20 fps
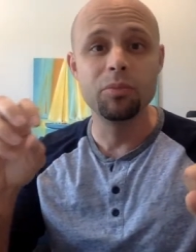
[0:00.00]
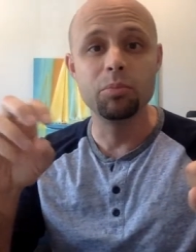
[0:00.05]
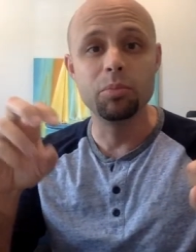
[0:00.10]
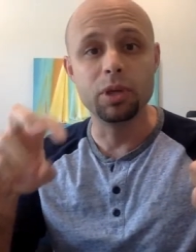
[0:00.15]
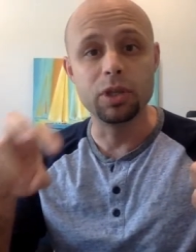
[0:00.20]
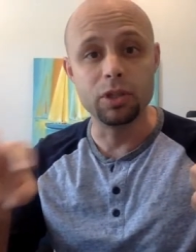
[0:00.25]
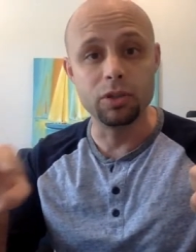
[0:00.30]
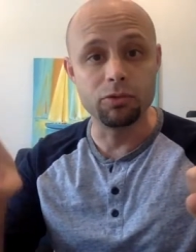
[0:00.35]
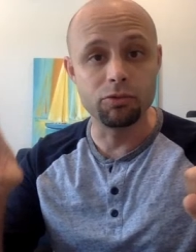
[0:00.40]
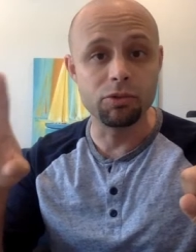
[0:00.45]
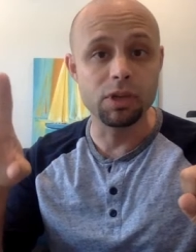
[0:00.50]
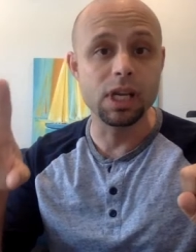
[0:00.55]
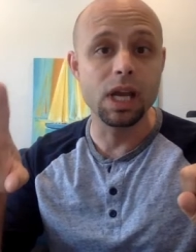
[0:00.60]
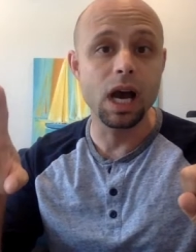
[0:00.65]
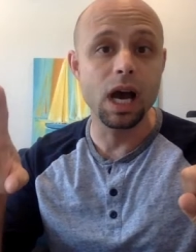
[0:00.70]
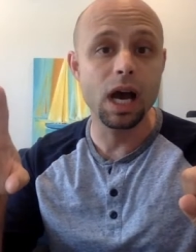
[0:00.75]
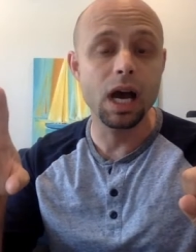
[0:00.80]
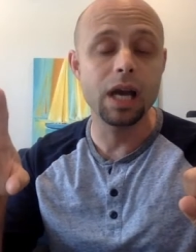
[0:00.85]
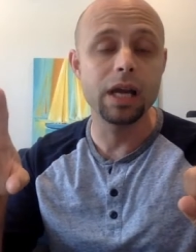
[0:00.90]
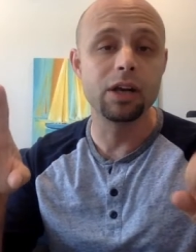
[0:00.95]
but you
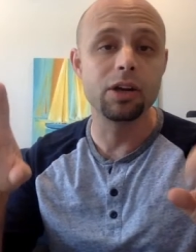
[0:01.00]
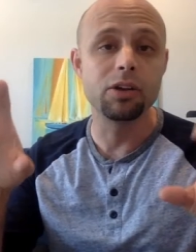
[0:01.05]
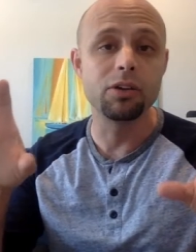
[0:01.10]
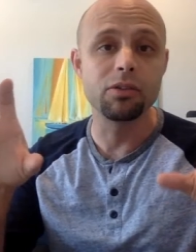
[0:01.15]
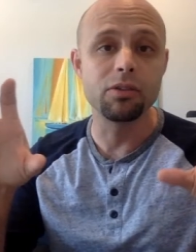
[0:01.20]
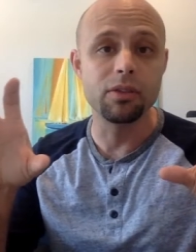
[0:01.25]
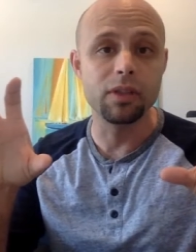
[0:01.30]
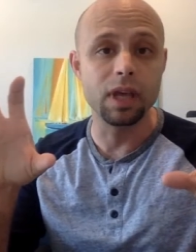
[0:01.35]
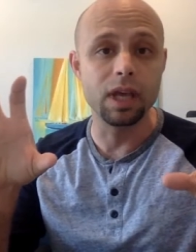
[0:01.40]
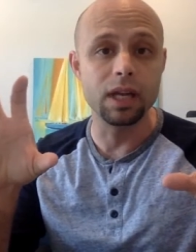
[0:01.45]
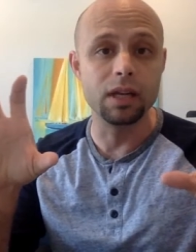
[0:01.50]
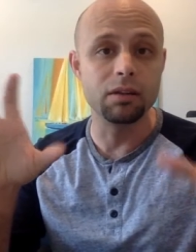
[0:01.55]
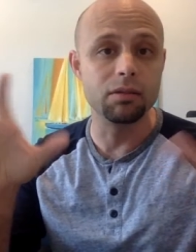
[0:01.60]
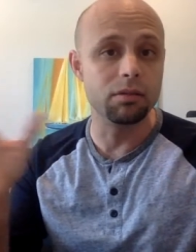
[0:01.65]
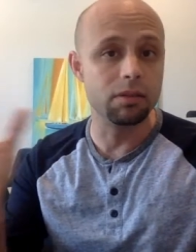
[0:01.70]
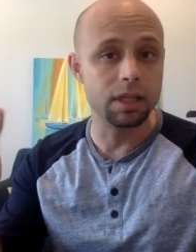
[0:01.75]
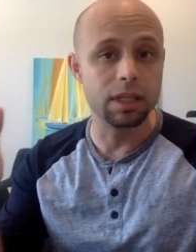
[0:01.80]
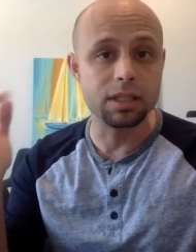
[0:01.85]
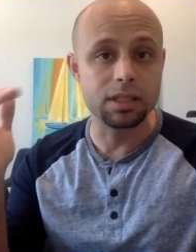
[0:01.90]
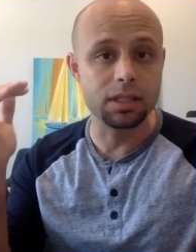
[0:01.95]
rehire,
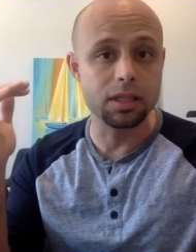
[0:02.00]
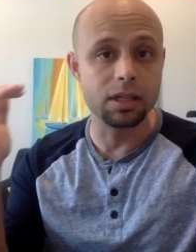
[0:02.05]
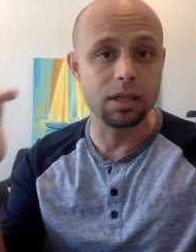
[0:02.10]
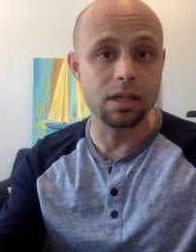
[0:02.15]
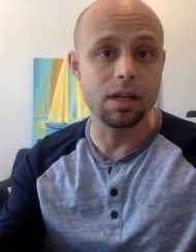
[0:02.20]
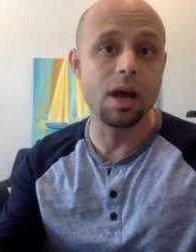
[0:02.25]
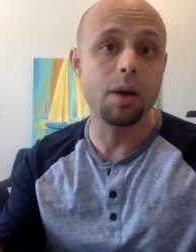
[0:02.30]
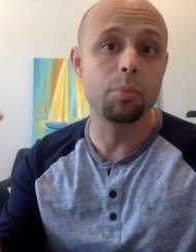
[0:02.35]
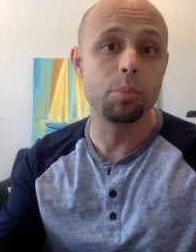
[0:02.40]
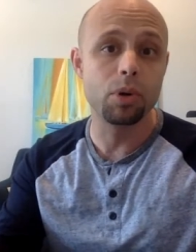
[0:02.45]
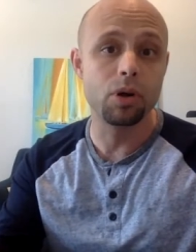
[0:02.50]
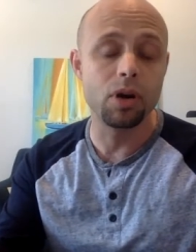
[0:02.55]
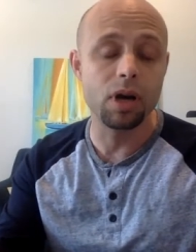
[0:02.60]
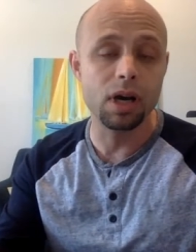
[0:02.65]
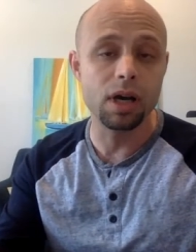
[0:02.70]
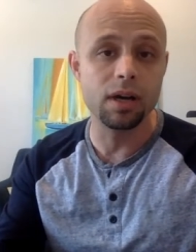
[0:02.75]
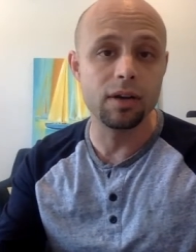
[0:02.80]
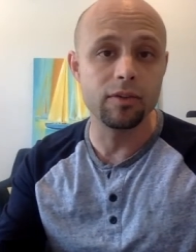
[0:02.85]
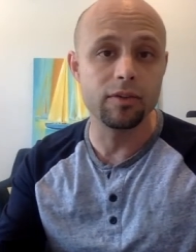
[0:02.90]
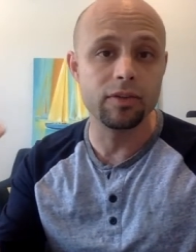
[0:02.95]
then it's the number
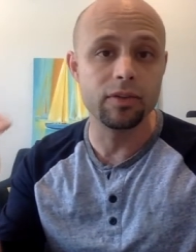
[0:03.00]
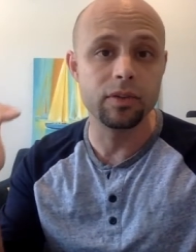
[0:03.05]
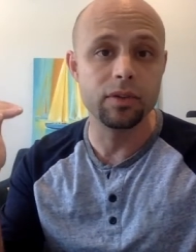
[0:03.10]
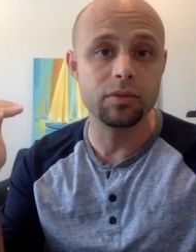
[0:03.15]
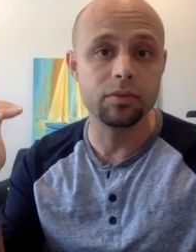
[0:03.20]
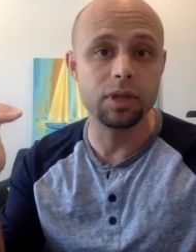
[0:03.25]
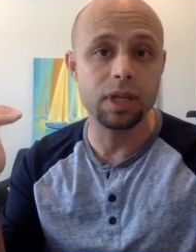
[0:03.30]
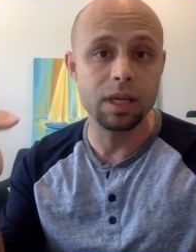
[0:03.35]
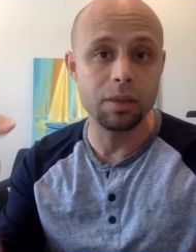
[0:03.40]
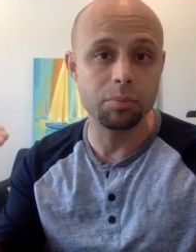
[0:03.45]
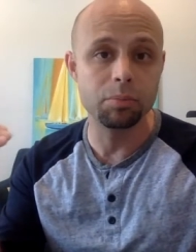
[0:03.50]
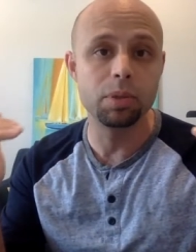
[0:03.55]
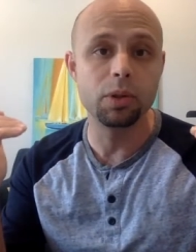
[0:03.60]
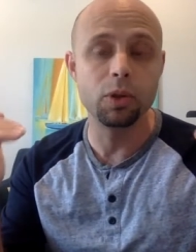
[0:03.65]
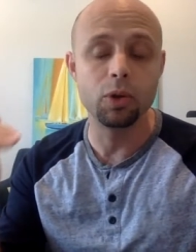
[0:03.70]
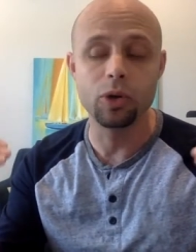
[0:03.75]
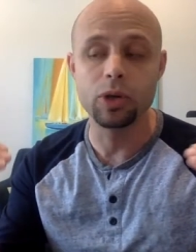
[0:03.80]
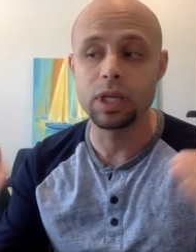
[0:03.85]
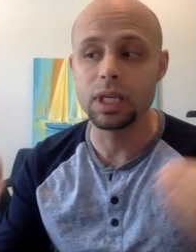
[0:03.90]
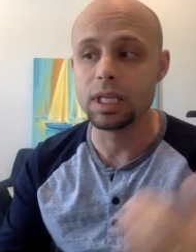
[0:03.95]
of
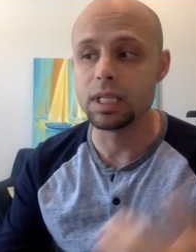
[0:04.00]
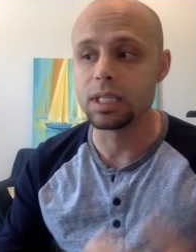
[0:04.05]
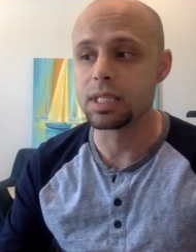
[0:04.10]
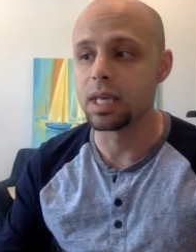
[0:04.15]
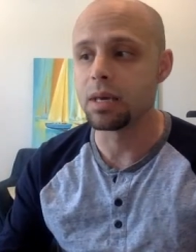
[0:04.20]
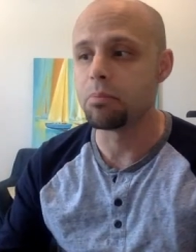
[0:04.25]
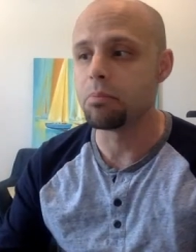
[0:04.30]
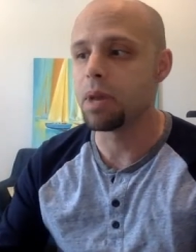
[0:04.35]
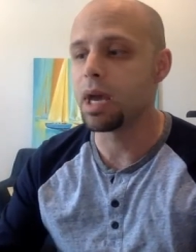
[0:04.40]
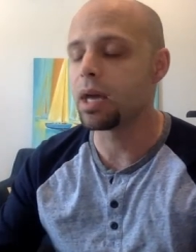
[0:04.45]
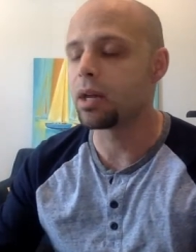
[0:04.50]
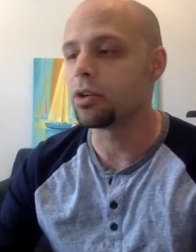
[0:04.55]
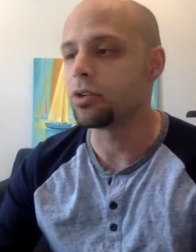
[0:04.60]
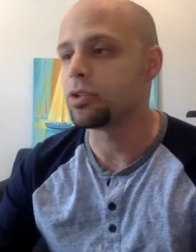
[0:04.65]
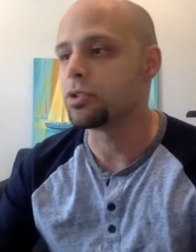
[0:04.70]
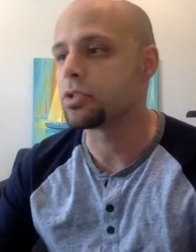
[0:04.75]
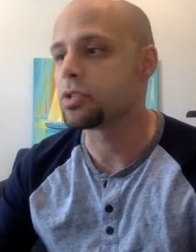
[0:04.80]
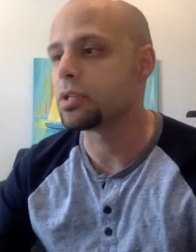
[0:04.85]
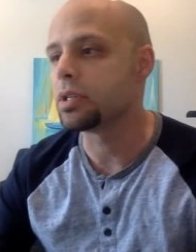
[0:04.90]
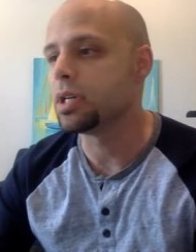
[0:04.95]
employees that
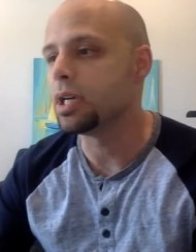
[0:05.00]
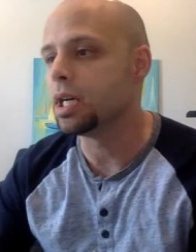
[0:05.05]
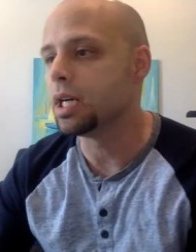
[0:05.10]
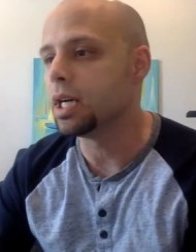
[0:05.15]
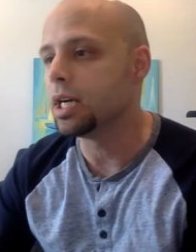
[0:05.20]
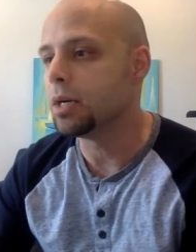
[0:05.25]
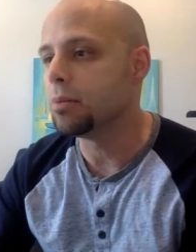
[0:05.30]
matters.